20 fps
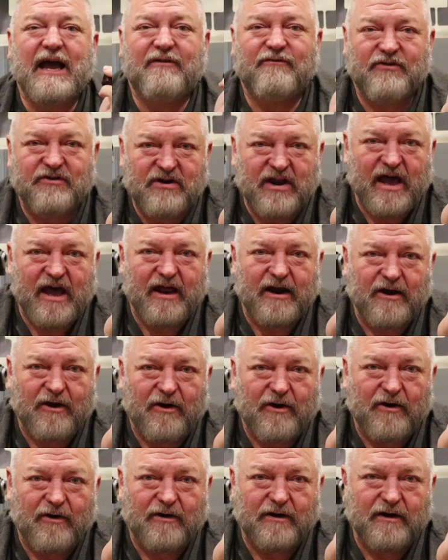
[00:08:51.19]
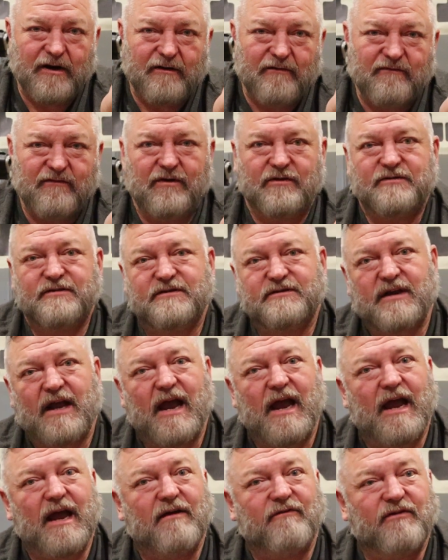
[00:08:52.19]
have a Nighthawk versus
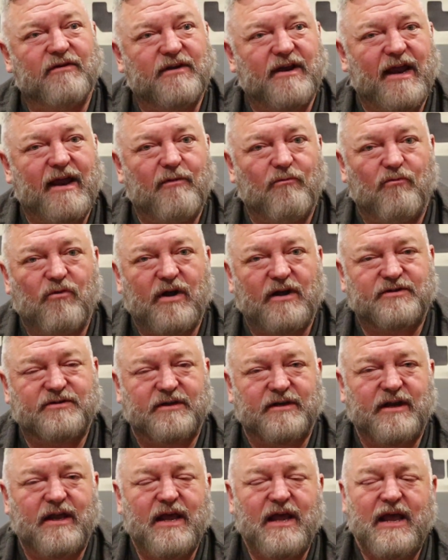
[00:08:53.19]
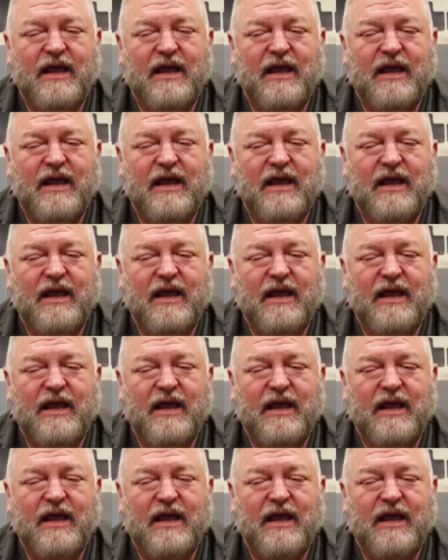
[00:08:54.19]
I have a Dan Wesson?